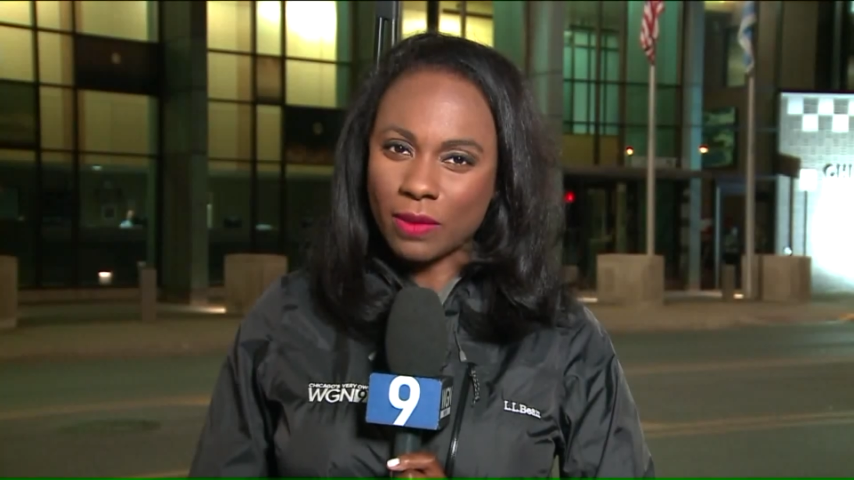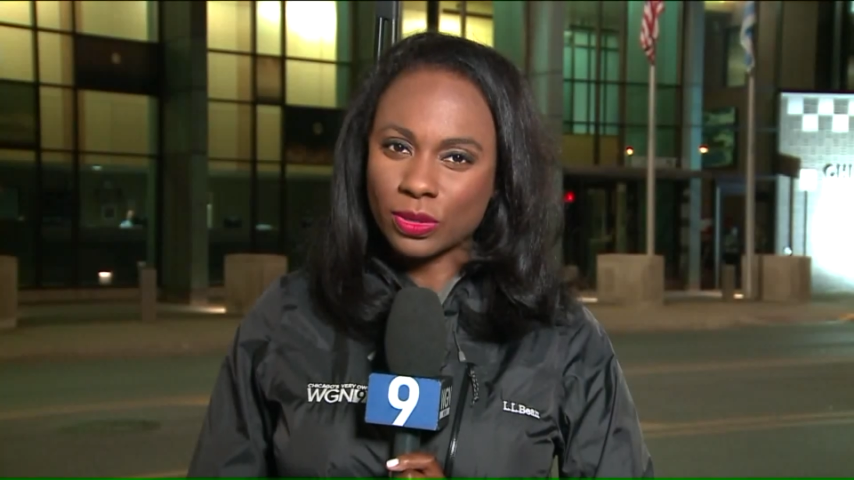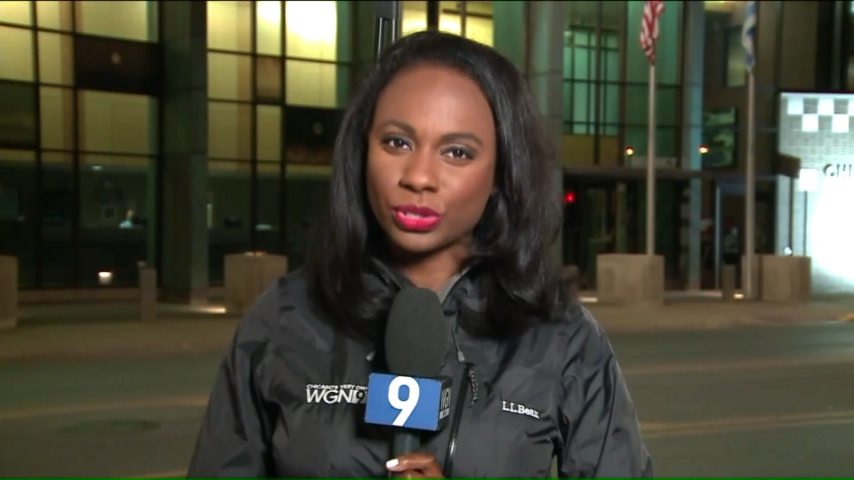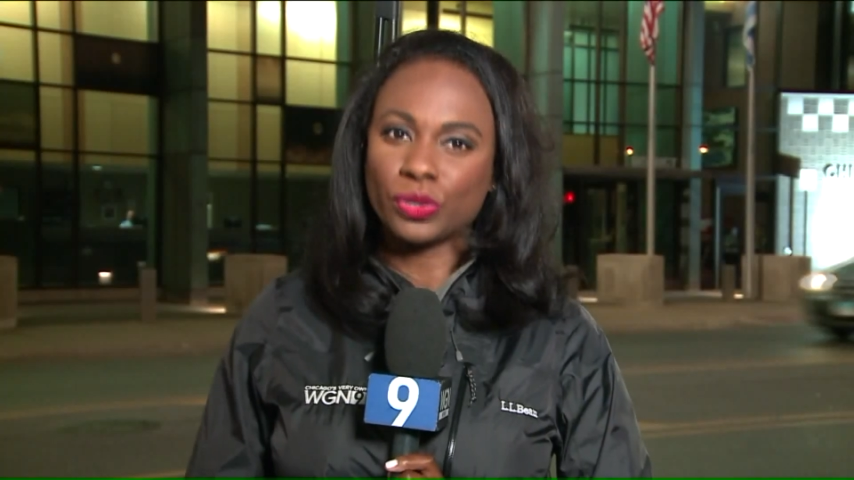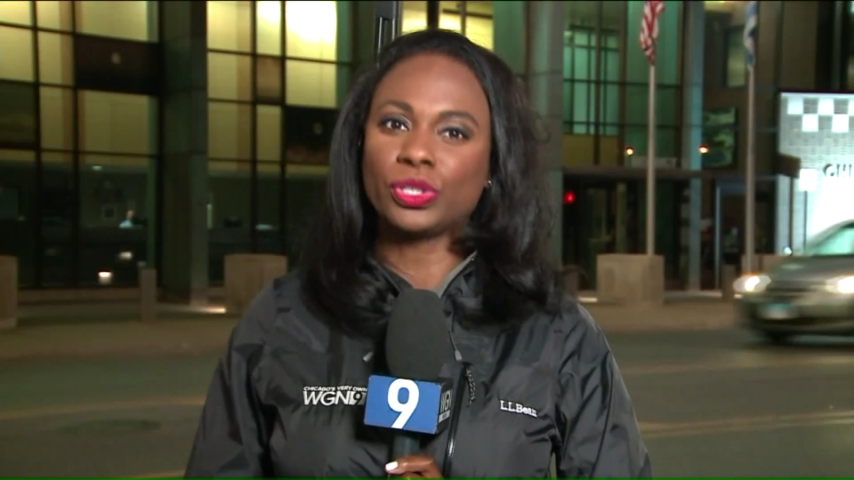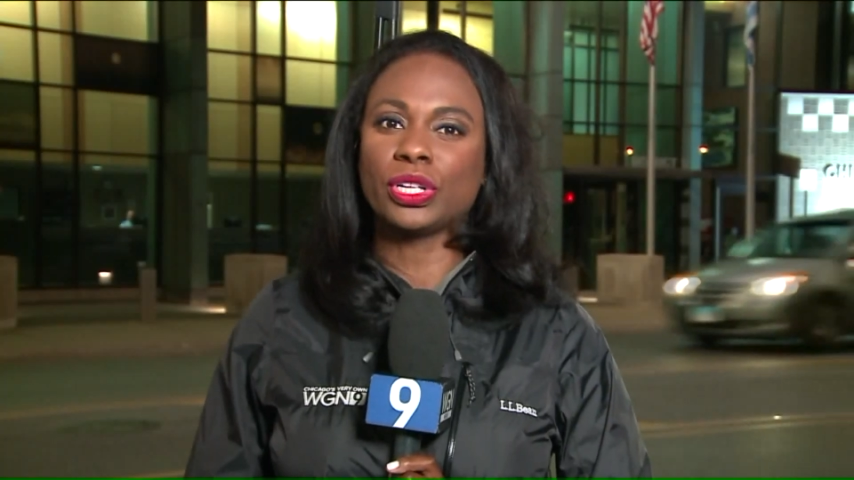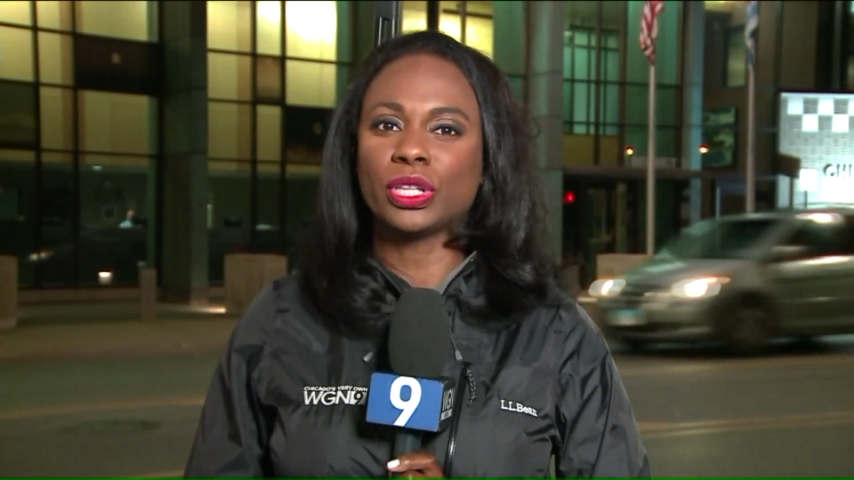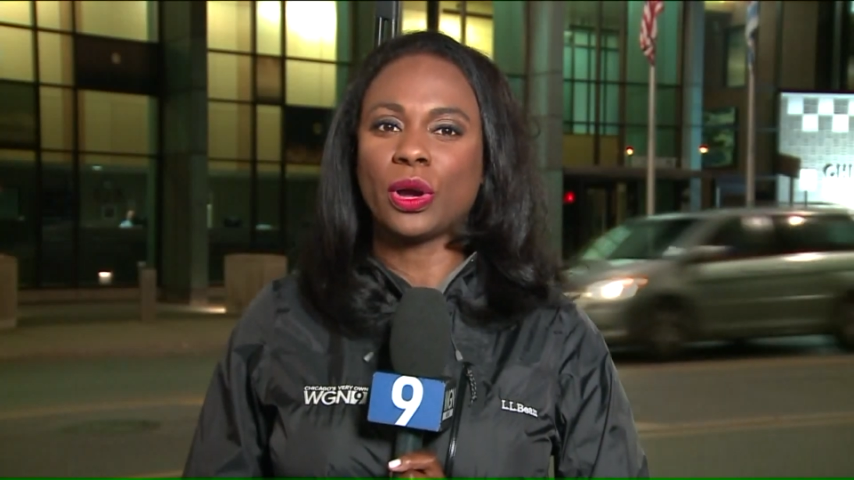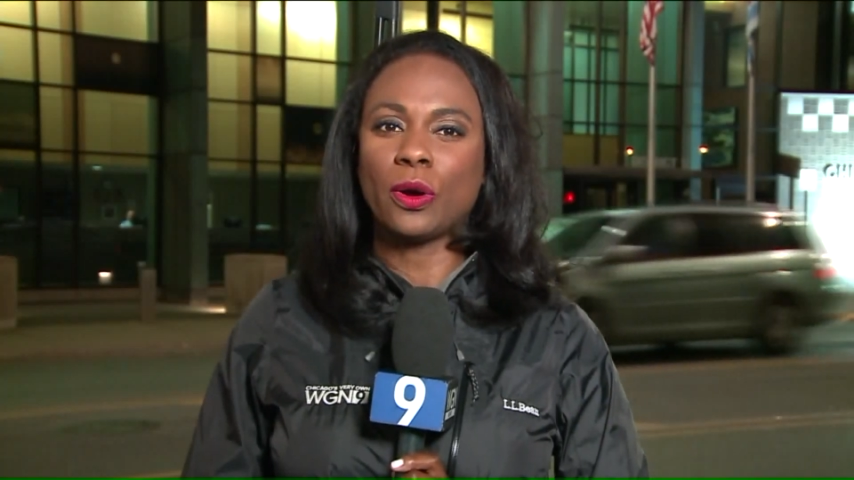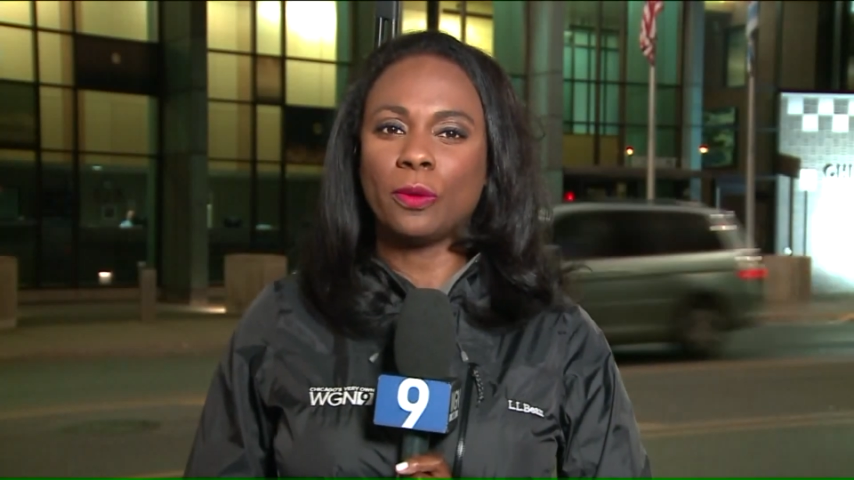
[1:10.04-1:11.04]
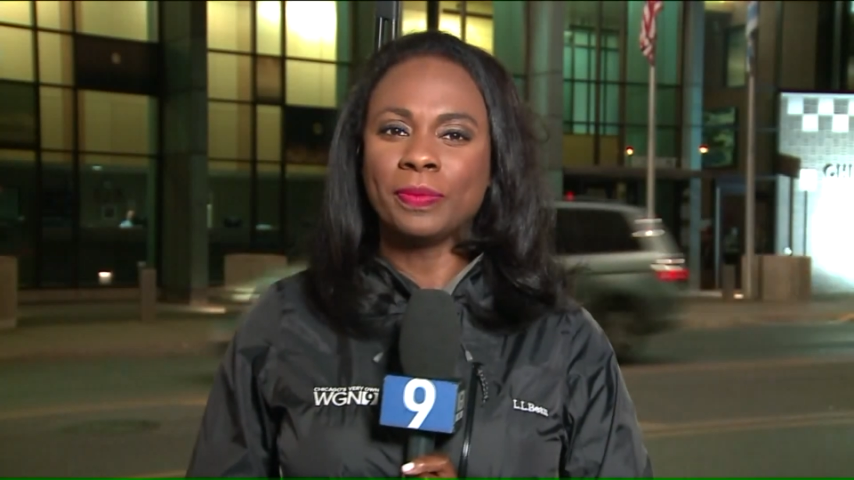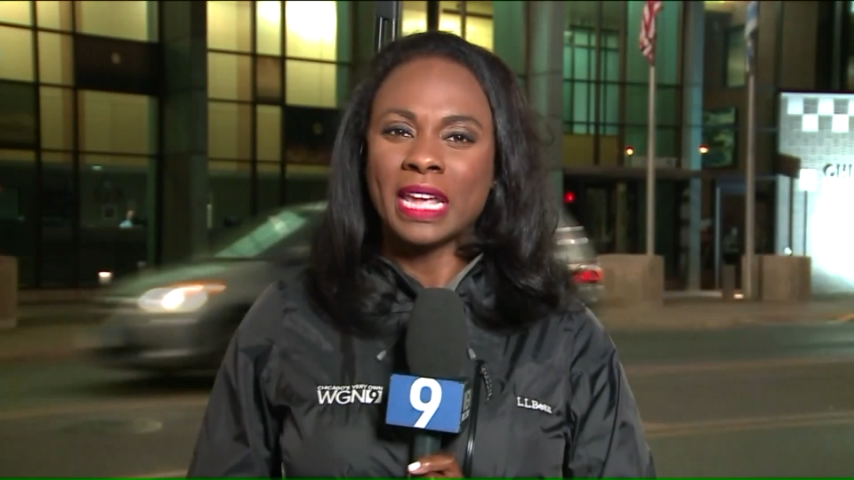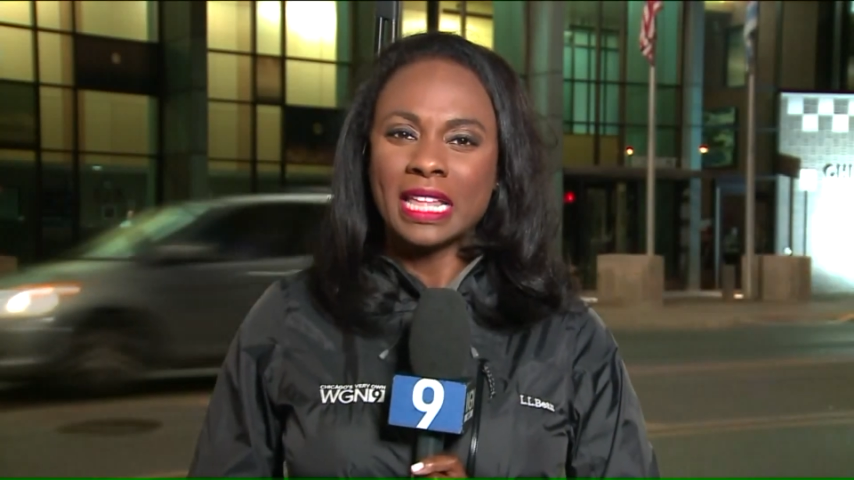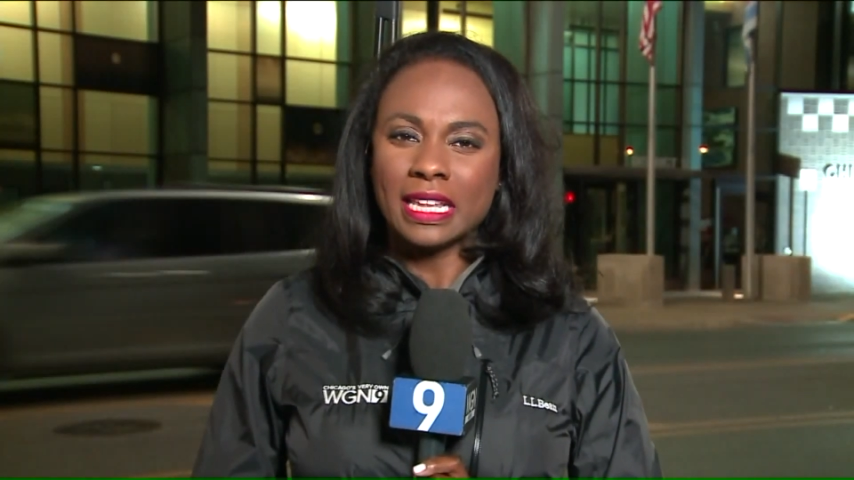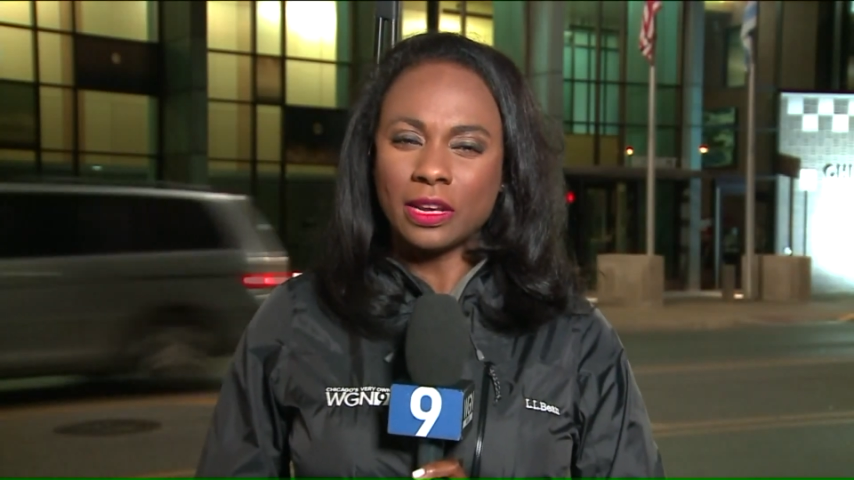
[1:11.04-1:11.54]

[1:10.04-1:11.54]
they were searching the home.